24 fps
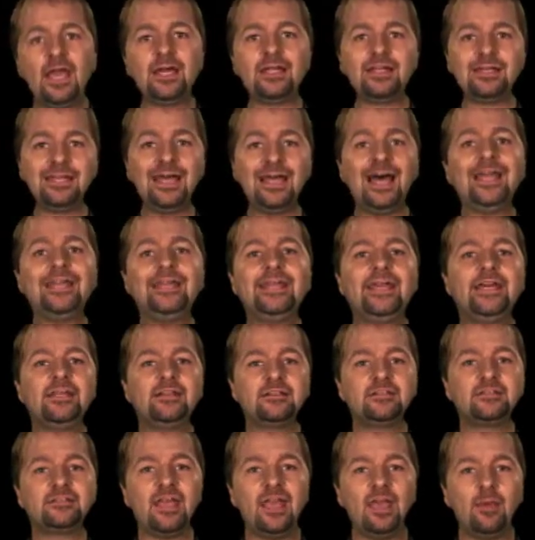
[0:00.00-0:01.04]
a 9-handed
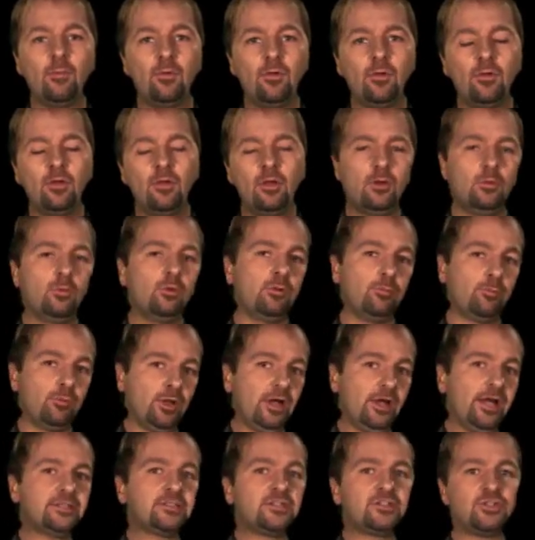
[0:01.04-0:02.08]
table with
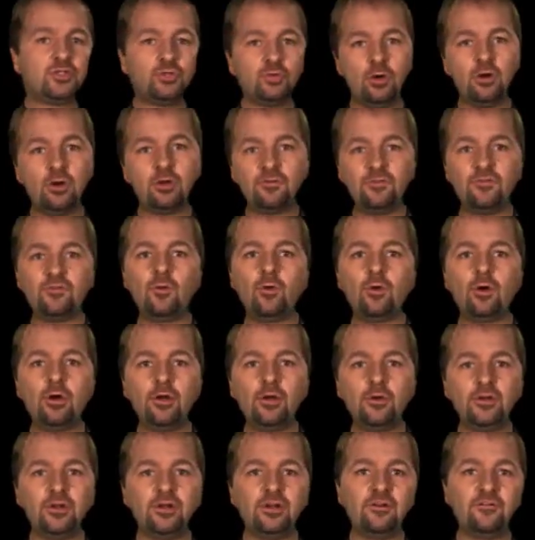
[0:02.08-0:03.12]
blinds at 200,
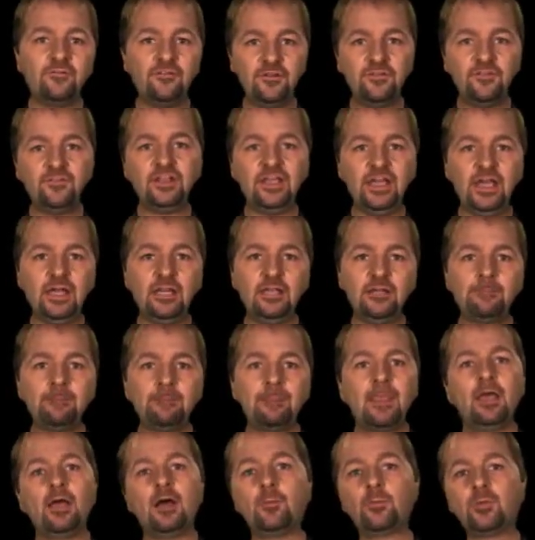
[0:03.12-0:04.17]
400, and a 50 ante,
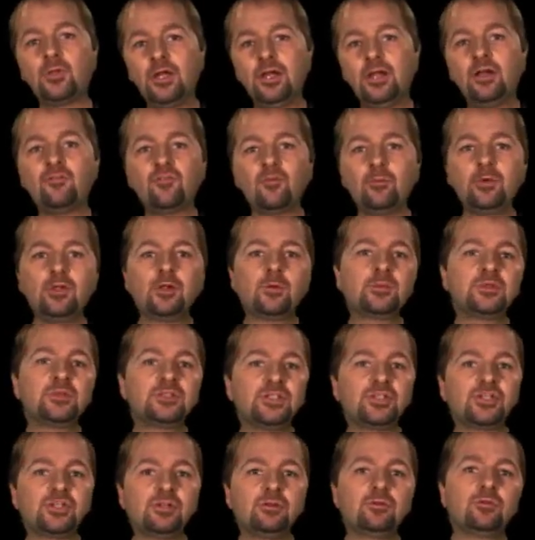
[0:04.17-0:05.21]
a player from middle
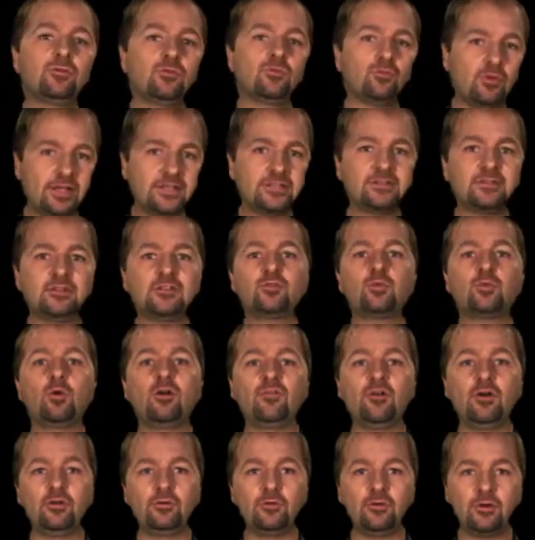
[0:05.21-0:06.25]
position raises to
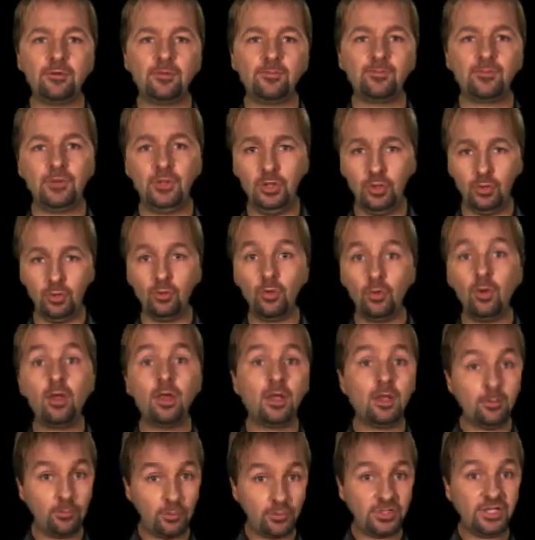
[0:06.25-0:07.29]
1200. You,
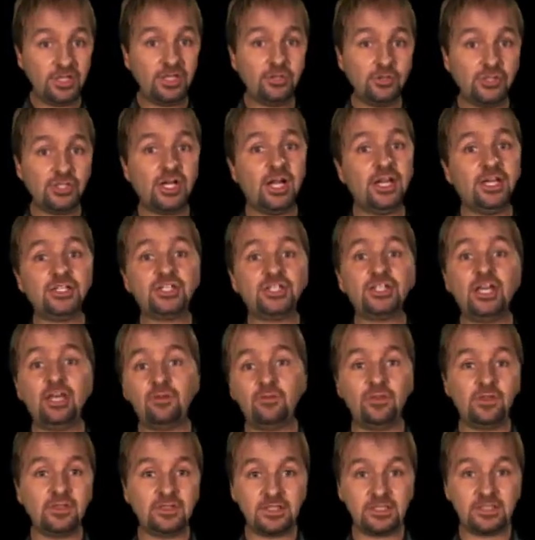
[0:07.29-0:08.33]
pretend you're Johnny Chan for
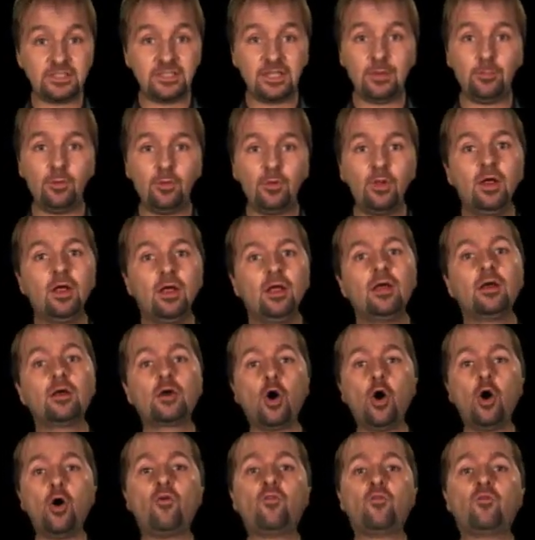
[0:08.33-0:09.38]
this example,
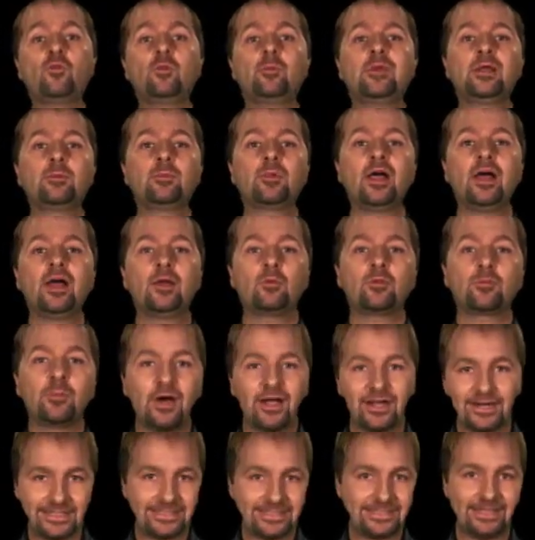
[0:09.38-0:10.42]
call from the big blind with
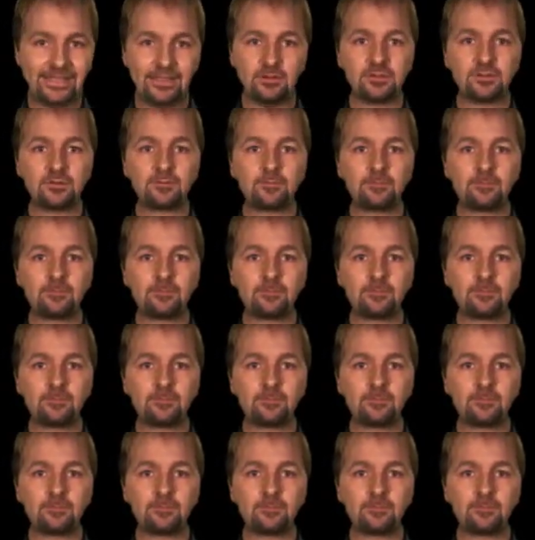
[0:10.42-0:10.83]
pocket tens.